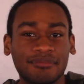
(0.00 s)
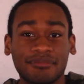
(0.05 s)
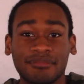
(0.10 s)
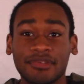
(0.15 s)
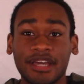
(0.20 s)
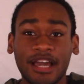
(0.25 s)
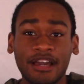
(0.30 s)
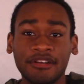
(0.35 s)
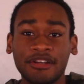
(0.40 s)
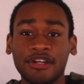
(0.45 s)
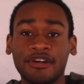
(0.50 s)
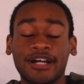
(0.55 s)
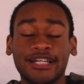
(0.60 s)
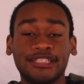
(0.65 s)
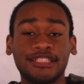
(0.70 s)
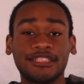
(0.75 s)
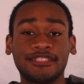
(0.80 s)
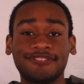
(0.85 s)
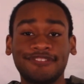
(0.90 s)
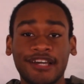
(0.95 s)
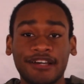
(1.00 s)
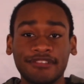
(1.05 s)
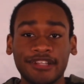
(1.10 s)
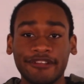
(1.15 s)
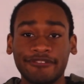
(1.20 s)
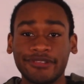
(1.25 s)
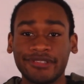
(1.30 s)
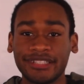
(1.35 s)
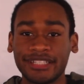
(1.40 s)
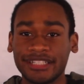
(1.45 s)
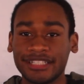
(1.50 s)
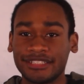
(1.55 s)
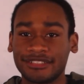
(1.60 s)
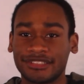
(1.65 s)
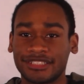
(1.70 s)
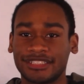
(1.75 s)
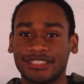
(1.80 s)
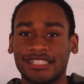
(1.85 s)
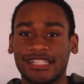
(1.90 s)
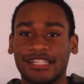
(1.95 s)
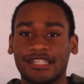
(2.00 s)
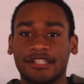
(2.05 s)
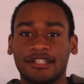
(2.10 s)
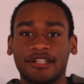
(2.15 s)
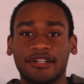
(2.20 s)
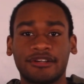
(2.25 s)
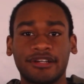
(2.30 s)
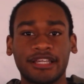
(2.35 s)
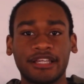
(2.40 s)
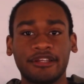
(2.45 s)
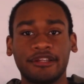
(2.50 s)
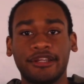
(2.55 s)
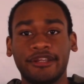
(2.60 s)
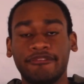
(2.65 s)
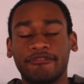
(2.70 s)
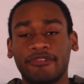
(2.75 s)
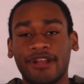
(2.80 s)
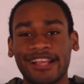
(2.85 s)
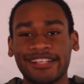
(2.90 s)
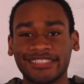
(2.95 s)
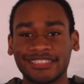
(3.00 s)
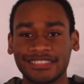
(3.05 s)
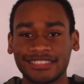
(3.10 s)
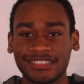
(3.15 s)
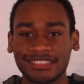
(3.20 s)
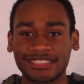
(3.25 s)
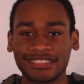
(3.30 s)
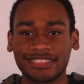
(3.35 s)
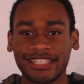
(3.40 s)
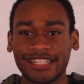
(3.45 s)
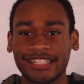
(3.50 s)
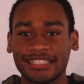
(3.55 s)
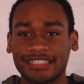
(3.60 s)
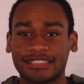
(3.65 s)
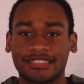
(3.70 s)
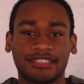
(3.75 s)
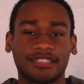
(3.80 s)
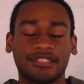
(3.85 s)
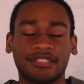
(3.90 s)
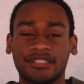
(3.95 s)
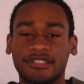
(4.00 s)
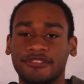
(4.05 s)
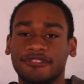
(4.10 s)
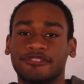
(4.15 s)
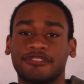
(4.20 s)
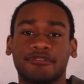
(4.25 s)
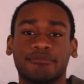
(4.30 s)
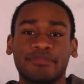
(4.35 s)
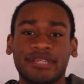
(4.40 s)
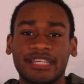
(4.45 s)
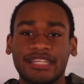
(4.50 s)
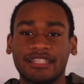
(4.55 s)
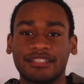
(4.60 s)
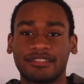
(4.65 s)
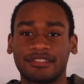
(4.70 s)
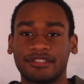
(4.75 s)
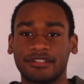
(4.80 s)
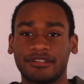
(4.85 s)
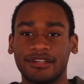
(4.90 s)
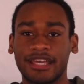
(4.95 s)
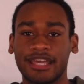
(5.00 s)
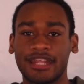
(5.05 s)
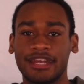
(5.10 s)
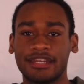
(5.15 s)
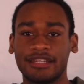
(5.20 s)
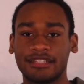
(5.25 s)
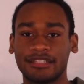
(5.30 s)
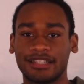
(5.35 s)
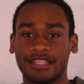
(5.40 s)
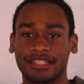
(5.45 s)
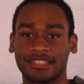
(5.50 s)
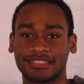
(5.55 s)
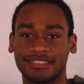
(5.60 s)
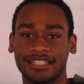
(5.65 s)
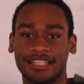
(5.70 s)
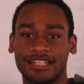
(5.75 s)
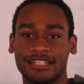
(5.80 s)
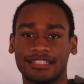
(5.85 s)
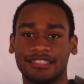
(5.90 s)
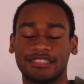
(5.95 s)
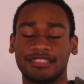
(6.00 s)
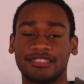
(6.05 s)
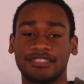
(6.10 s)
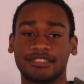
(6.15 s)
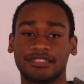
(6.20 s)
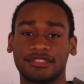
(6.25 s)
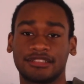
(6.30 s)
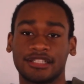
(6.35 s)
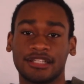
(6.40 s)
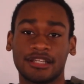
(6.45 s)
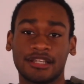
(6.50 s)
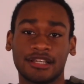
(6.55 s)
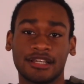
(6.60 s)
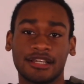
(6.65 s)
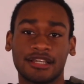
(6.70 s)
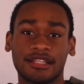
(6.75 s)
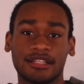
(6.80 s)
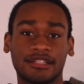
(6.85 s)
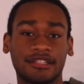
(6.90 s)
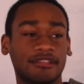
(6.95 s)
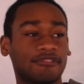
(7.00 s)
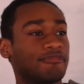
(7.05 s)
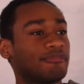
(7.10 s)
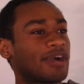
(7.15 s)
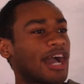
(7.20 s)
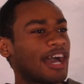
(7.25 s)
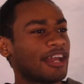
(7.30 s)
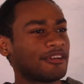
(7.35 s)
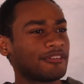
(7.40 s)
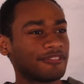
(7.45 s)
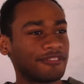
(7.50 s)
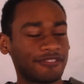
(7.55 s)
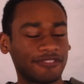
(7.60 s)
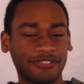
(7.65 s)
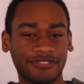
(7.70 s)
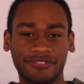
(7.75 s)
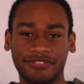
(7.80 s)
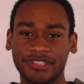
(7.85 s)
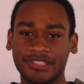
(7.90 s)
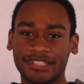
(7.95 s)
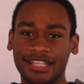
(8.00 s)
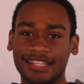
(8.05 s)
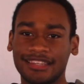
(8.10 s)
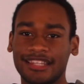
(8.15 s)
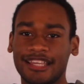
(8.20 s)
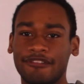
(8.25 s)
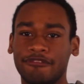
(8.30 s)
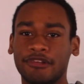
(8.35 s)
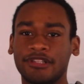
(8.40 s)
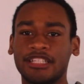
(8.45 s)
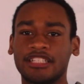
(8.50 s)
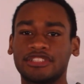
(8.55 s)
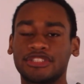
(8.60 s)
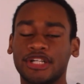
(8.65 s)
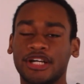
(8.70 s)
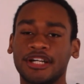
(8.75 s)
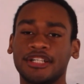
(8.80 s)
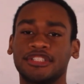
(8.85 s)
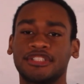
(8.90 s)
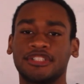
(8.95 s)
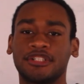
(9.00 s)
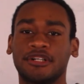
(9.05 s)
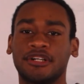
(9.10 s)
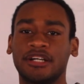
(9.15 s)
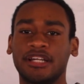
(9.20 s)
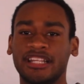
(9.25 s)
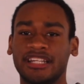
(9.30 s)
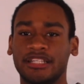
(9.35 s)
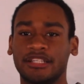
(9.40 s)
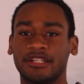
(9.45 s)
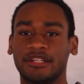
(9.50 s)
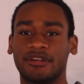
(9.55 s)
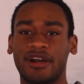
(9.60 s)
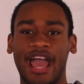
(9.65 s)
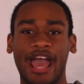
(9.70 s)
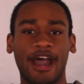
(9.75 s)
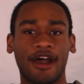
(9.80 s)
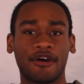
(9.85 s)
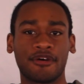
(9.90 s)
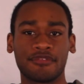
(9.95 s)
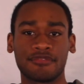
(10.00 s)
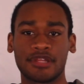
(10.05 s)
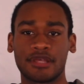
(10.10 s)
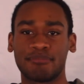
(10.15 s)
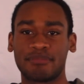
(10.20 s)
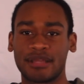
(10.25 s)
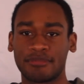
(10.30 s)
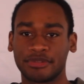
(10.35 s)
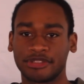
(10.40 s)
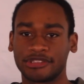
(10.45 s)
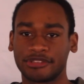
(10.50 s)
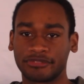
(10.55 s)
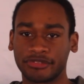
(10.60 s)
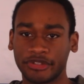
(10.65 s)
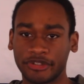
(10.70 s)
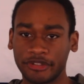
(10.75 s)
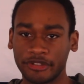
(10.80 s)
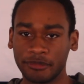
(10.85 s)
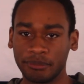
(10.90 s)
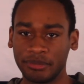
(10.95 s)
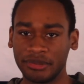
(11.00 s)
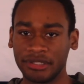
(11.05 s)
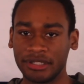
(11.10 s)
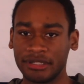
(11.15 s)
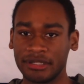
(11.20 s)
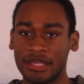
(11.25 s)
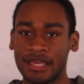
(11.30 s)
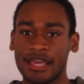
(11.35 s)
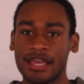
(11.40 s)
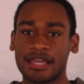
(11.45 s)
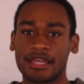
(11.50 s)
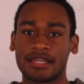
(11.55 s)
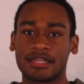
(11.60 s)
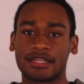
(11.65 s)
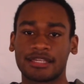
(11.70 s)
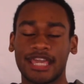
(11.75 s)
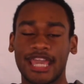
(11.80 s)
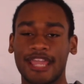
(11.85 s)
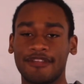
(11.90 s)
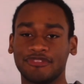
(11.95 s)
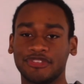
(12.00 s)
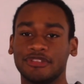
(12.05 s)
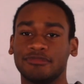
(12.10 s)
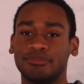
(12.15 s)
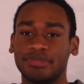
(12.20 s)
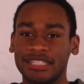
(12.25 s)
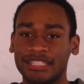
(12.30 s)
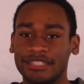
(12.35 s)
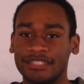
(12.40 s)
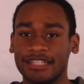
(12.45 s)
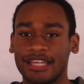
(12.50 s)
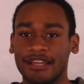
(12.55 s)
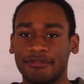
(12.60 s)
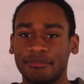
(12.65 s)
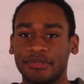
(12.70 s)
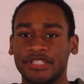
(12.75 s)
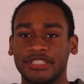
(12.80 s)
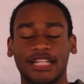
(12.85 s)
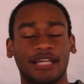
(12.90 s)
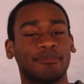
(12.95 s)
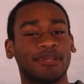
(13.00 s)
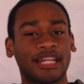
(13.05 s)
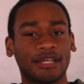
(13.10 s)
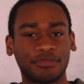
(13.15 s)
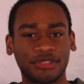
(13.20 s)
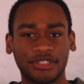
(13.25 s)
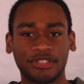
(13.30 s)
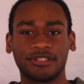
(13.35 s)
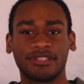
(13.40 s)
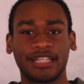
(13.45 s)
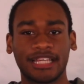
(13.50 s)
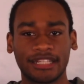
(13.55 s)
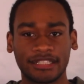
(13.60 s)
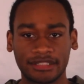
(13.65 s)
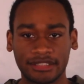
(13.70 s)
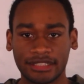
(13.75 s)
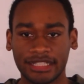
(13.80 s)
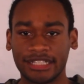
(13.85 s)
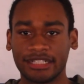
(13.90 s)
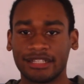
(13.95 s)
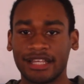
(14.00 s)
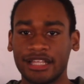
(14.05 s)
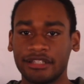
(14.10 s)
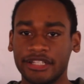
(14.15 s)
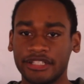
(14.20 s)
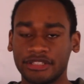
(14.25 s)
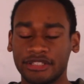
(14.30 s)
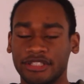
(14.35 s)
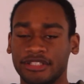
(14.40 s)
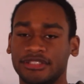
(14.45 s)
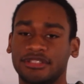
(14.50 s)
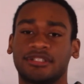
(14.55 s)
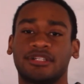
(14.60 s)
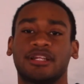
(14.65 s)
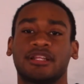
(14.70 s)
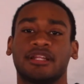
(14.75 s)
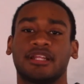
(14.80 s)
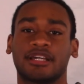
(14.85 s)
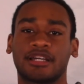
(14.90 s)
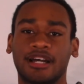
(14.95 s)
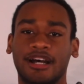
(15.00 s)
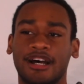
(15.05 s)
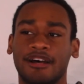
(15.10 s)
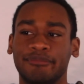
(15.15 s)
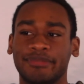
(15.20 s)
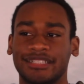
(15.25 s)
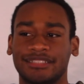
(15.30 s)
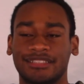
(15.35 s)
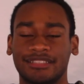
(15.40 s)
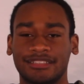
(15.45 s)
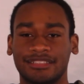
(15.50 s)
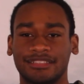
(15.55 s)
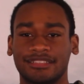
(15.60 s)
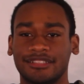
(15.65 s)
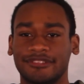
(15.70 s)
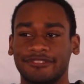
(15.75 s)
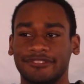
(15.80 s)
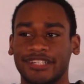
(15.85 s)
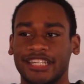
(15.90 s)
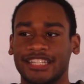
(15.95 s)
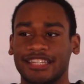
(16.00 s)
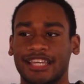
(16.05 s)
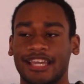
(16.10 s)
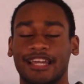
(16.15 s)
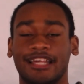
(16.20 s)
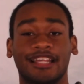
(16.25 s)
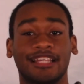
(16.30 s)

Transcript: I don't know. I just found that really interesting. It raises the stakes, for me. So, and like I said, I don't feel like they really touch on, how the members of Cobra came to be that much. I mean, I'm sure they lightly touched on it in the comics and stuff like that.